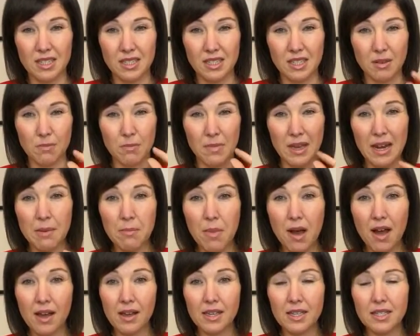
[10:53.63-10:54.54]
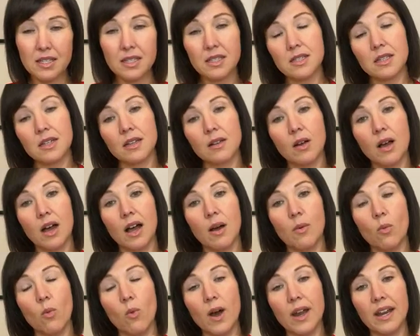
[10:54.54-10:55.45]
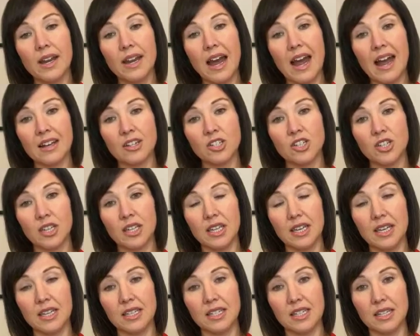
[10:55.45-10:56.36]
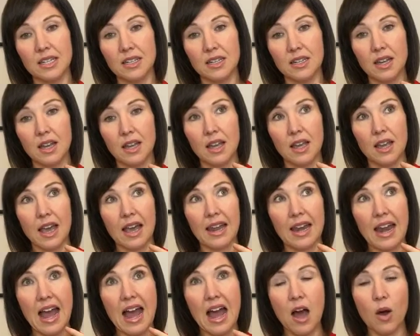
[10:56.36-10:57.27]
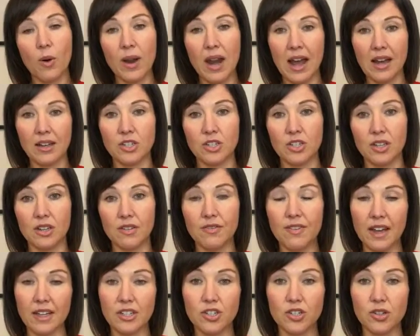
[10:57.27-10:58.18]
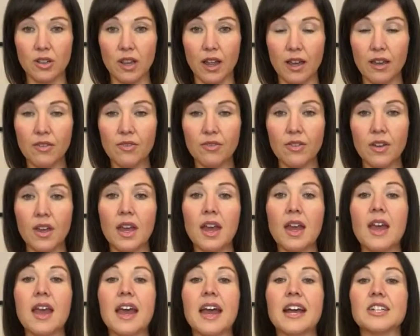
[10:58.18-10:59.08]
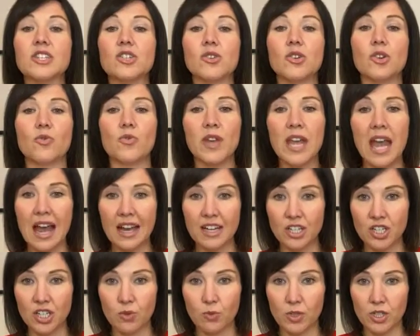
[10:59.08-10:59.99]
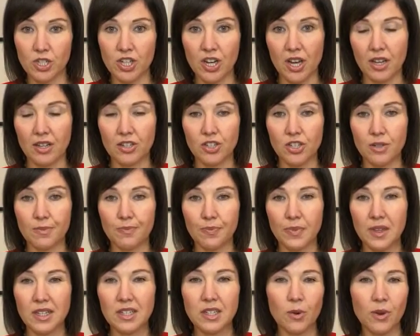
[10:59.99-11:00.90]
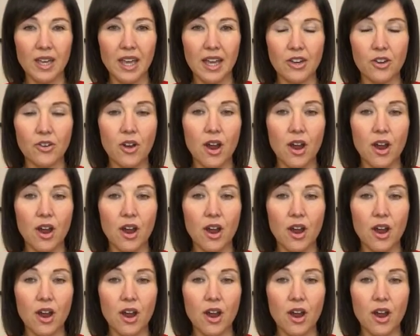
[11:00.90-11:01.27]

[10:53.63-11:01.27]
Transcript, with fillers: to minimize um, what it actually is and and how it actually affects your life and so your reaction would change so again you're